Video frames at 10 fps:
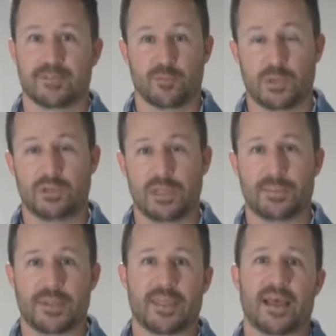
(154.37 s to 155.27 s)
will
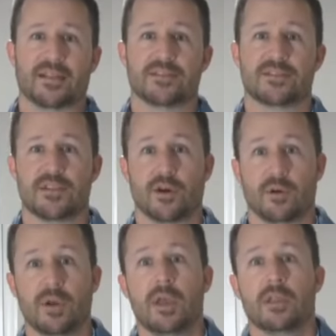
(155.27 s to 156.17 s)
limit that.
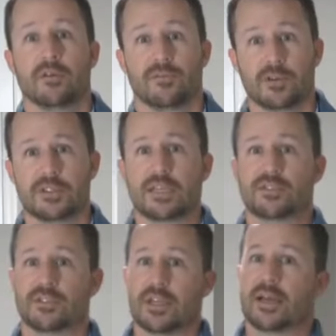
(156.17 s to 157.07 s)
So the first
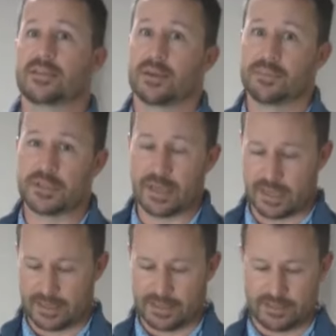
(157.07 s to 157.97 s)
exercise up
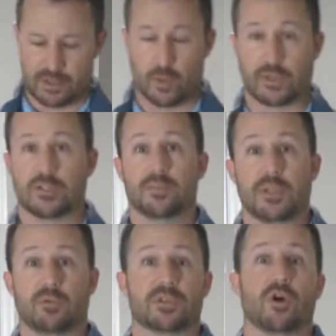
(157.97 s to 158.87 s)
today is going to
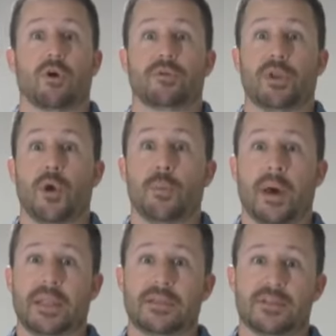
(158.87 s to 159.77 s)
be what's called no
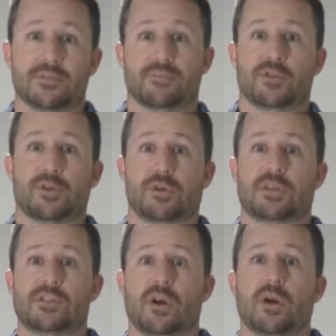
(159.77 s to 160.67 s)
monies. So you're going
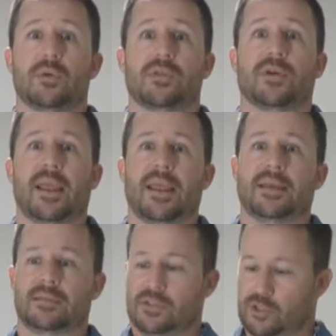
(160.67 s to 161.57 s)
to start with your
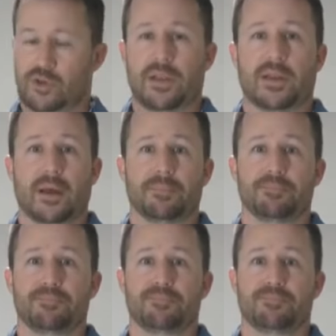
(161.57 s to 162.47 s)
hands straight up.
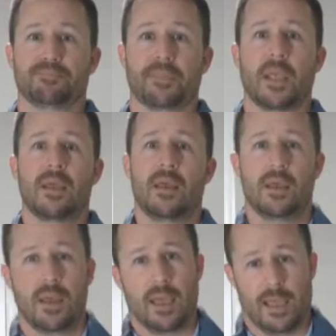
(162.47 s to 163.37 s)

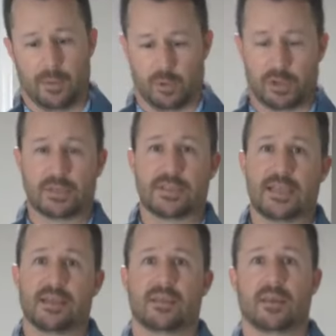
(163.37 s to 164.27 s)
And we're going to
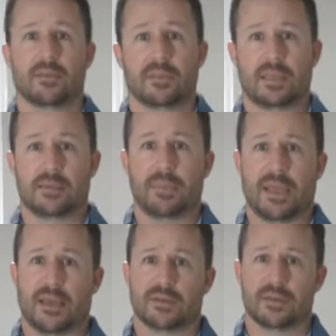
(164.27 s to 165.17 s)
take the
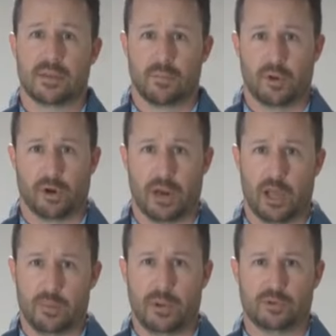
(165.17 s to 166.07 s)
band, put our
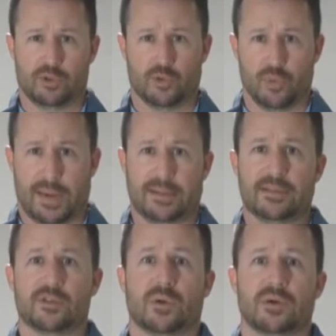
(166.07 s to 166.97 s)
elbows
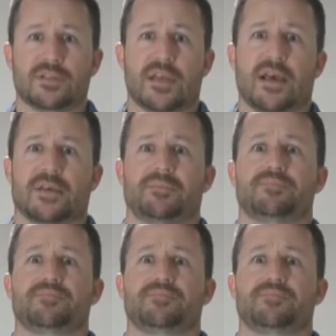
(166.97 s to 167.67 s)
directly to our side,